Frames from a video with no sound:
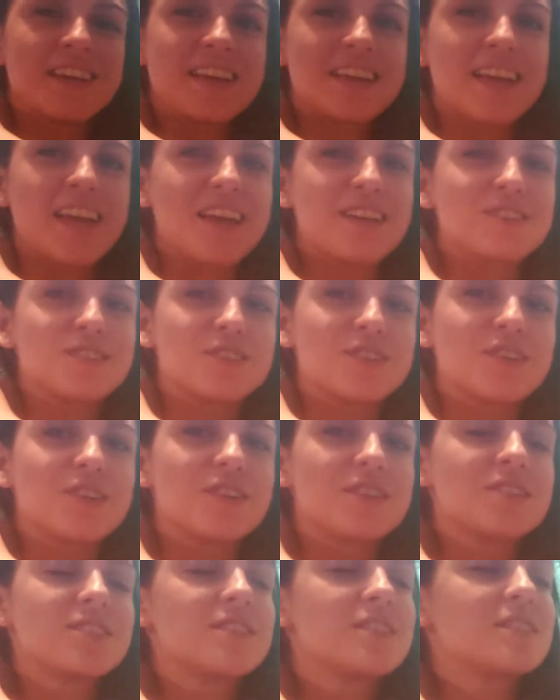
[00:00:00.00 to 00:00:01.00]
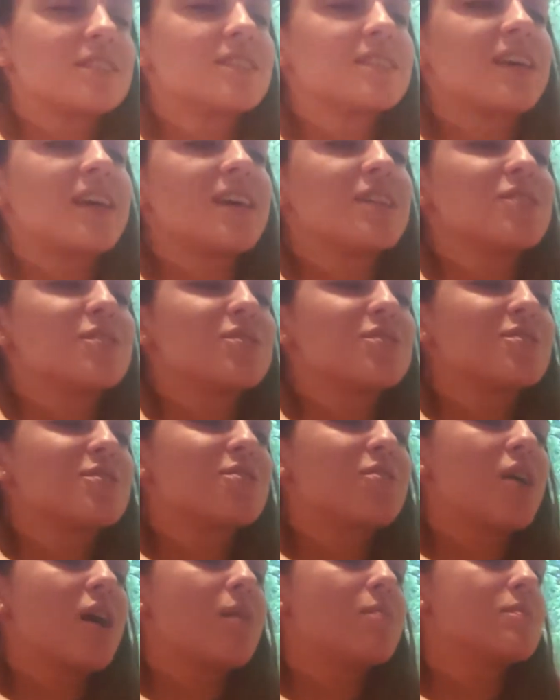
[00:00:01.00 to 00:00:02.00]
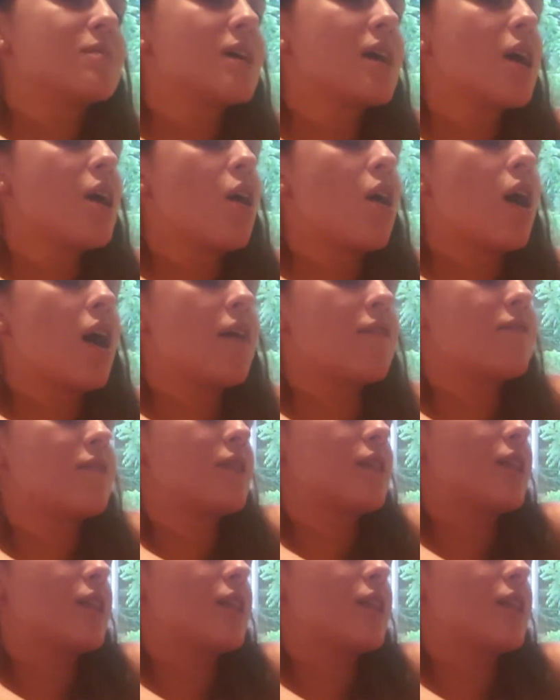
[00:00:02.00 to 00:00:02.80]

Cancer. Cancers, crabs. I feel